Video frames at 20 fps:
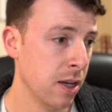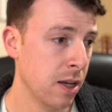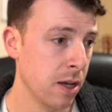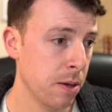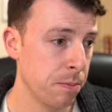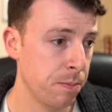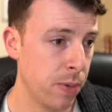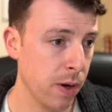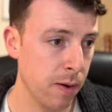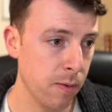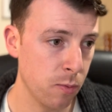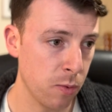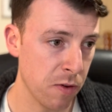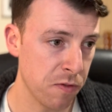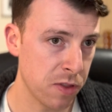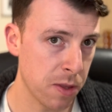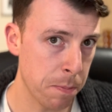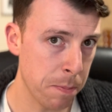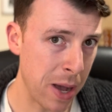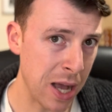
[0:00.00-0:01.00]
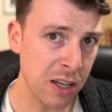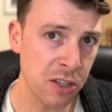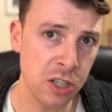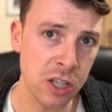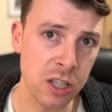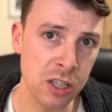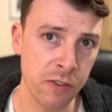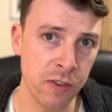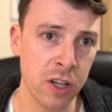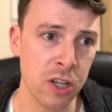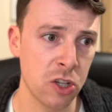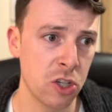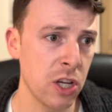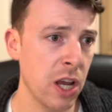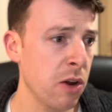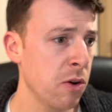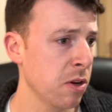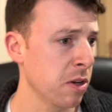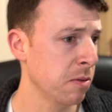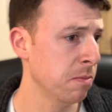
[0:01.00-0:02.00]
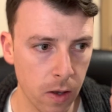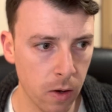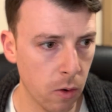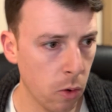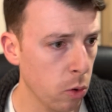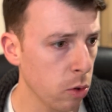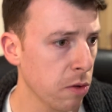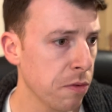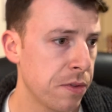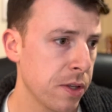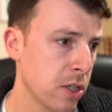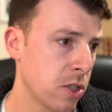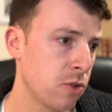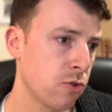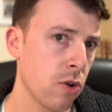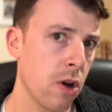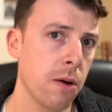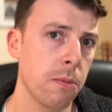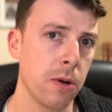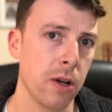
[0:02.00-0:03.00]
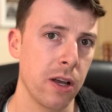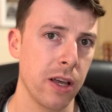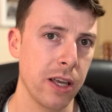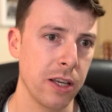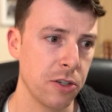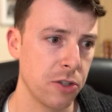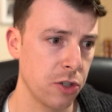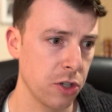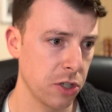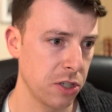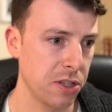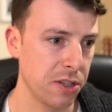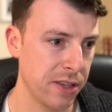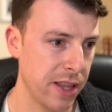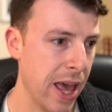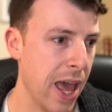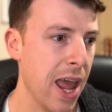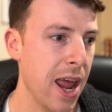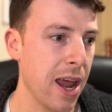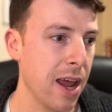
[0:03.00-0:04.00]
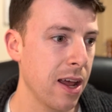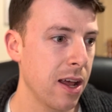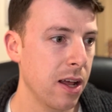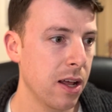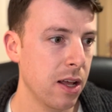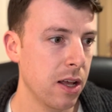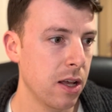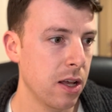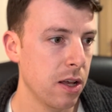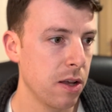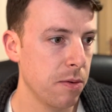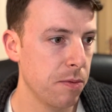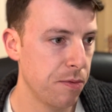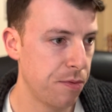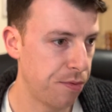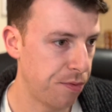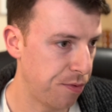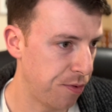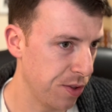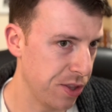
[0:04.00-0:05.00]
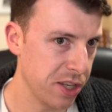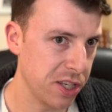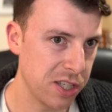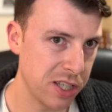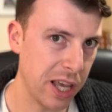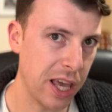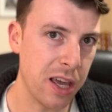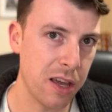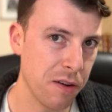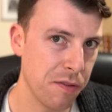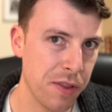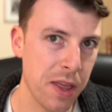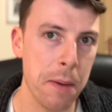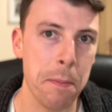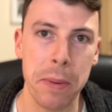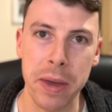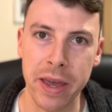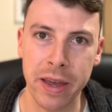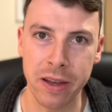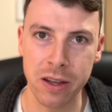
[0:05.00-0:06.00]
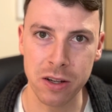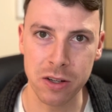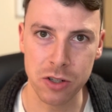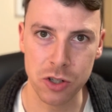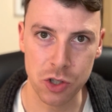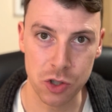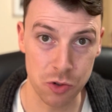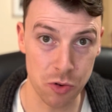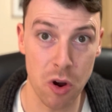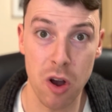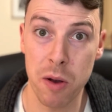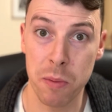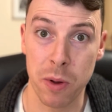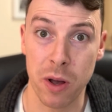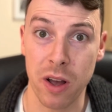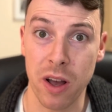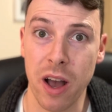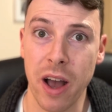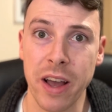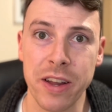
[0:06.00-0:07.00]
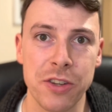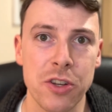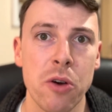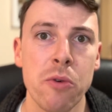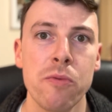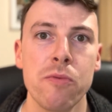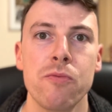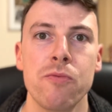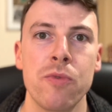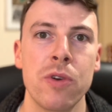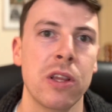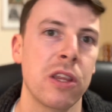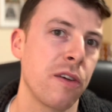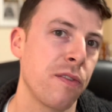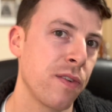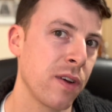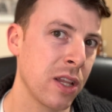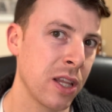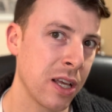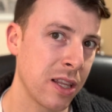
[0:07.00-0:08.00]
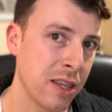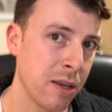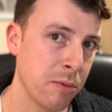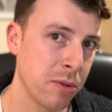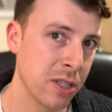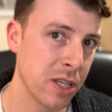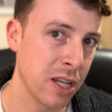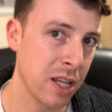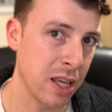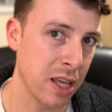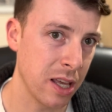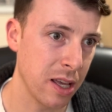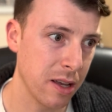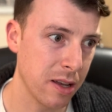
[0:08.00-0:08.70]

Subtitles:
But with the Banshees of Inisherin, all of this drama is just there for the sake of there being drama. I don't really feel like there was any